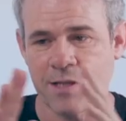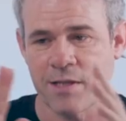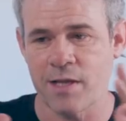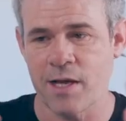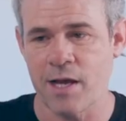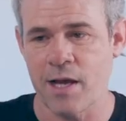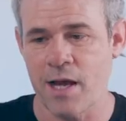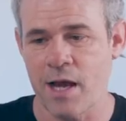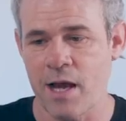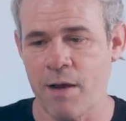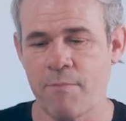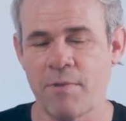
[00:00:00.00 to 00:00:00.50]
like
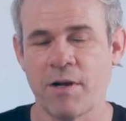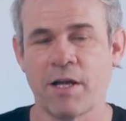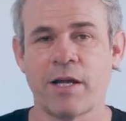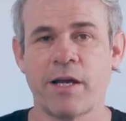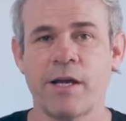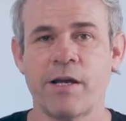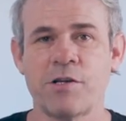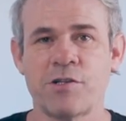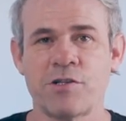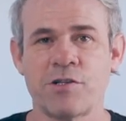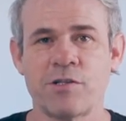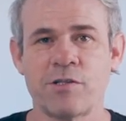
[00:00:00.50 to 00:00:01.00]
the
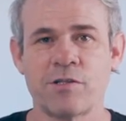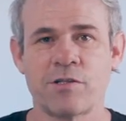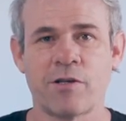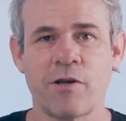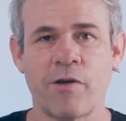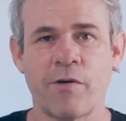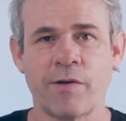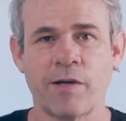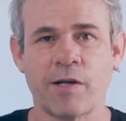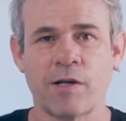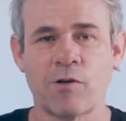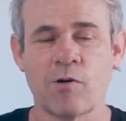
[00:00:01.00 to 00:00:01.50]
application is
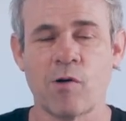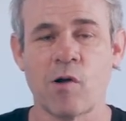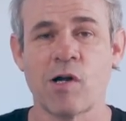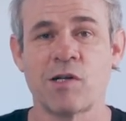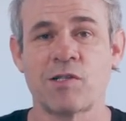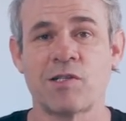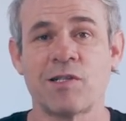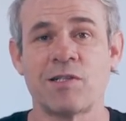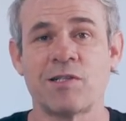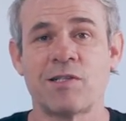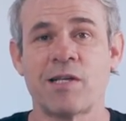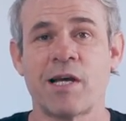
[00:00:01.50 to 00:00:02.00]
going
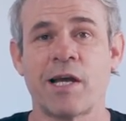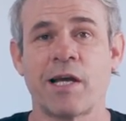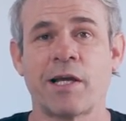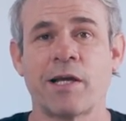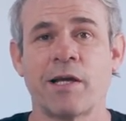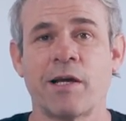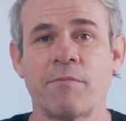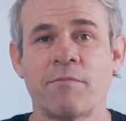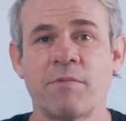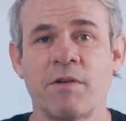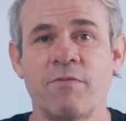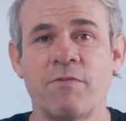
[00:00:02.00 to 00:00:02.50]
across and
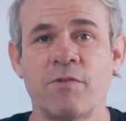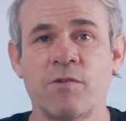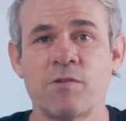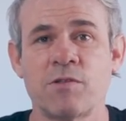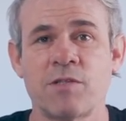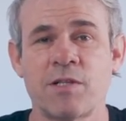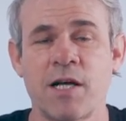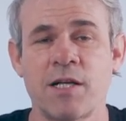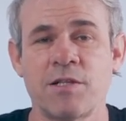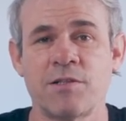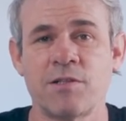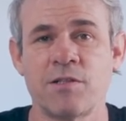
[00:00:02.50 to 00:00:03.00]
taking up the full
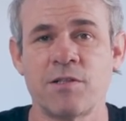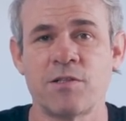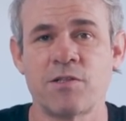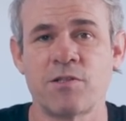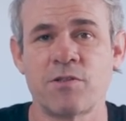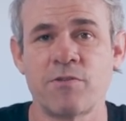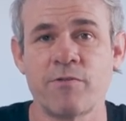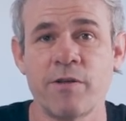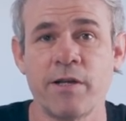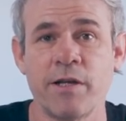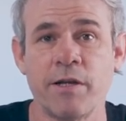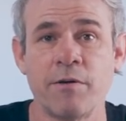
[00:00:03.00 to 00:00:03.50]
size of the
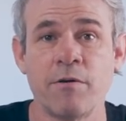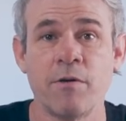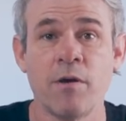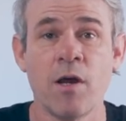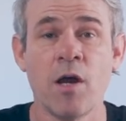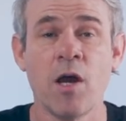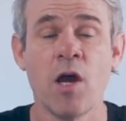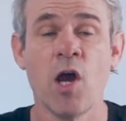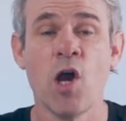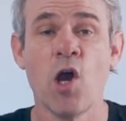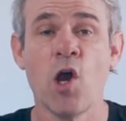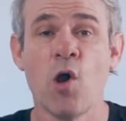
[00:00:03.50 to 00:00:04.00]
screen,
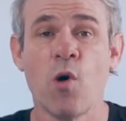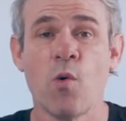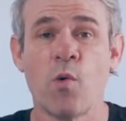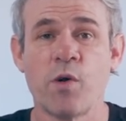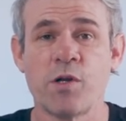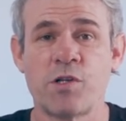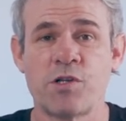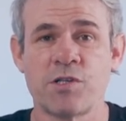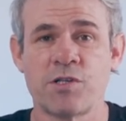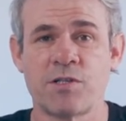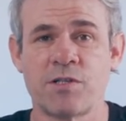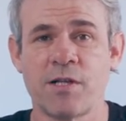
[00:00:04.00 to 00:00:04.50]

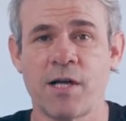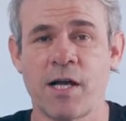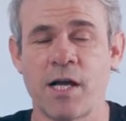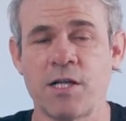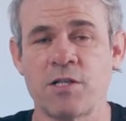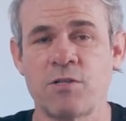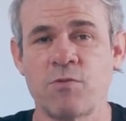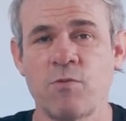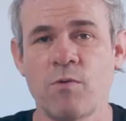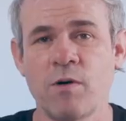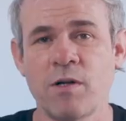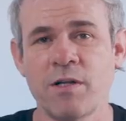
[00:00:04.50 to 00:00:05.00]
which is
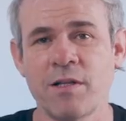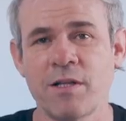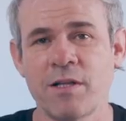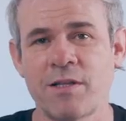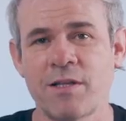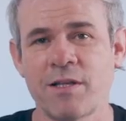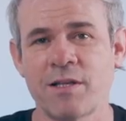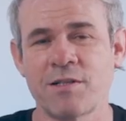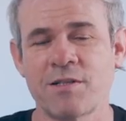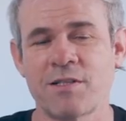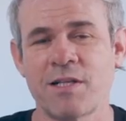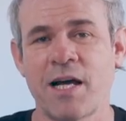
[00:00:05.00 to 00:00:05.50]
nice. One of the
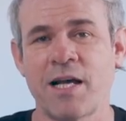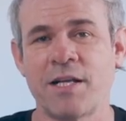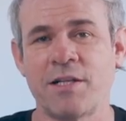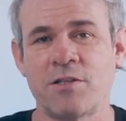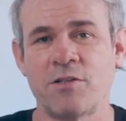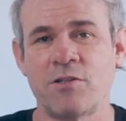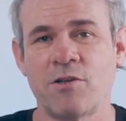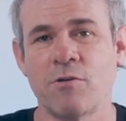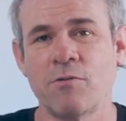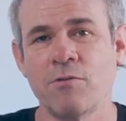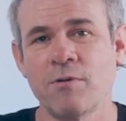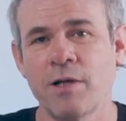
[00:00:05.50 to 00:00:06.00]
things I
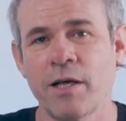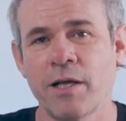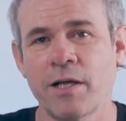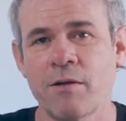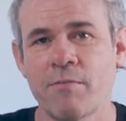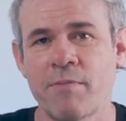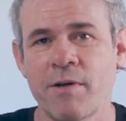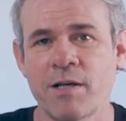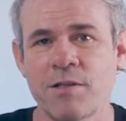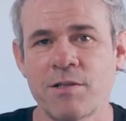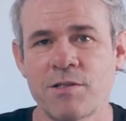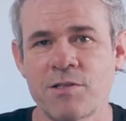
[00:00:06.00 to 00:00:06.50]
don't like
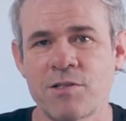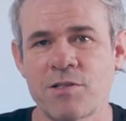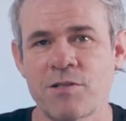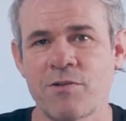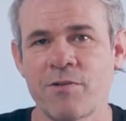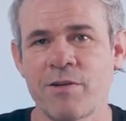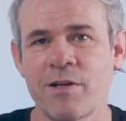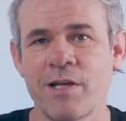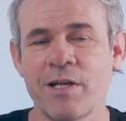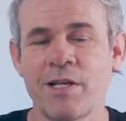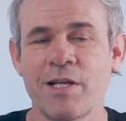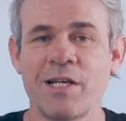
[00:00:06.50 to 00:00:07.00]
about the
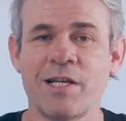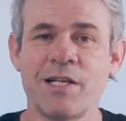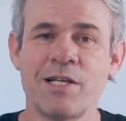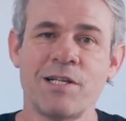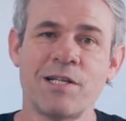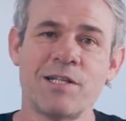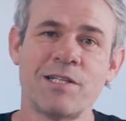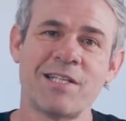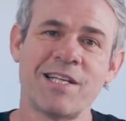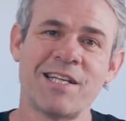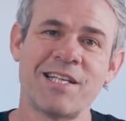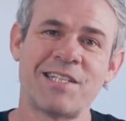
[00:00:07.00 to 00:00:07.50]
screen
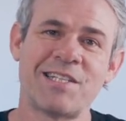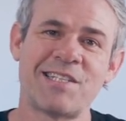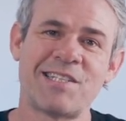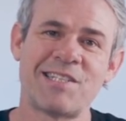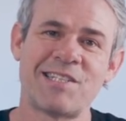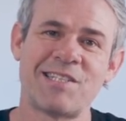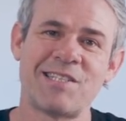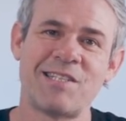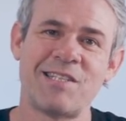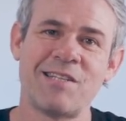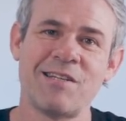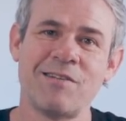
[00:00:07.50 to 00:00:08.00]
is it's
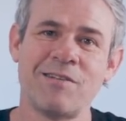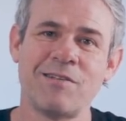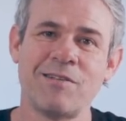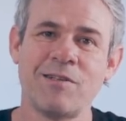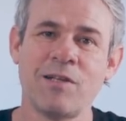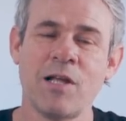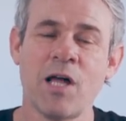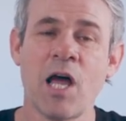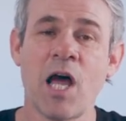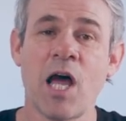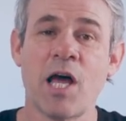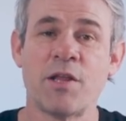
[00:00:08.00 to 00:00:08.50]

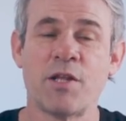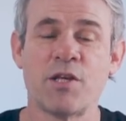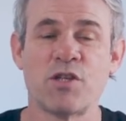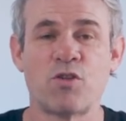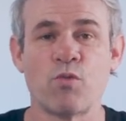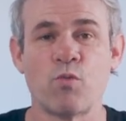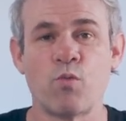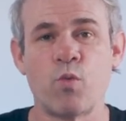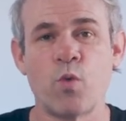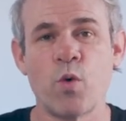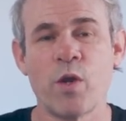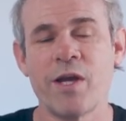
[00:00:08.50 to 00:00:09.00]
still
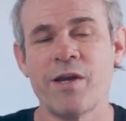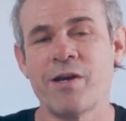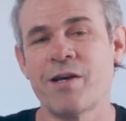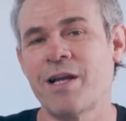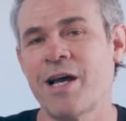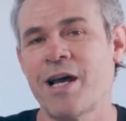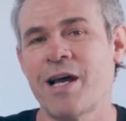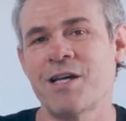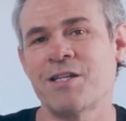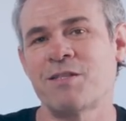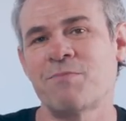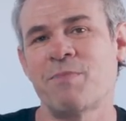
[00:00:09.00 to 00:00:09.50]
this
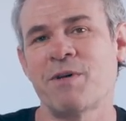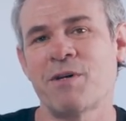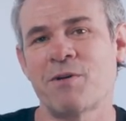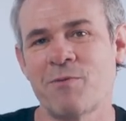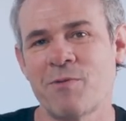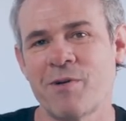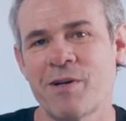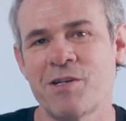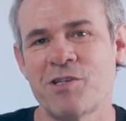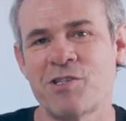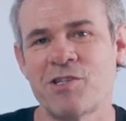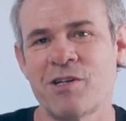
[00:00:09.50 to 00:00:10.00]
weird aspect
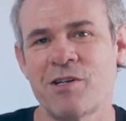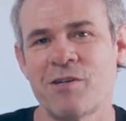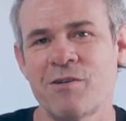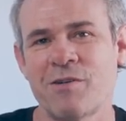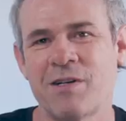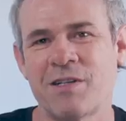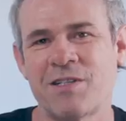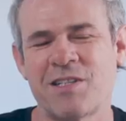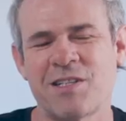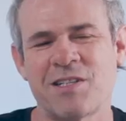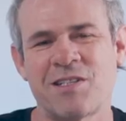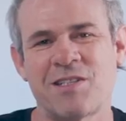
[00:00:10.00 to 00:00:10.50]
ratio.
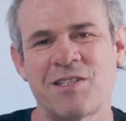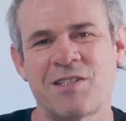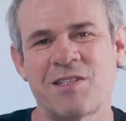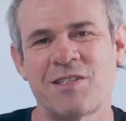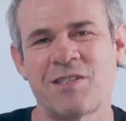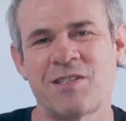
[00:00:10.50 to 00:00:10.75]
It's a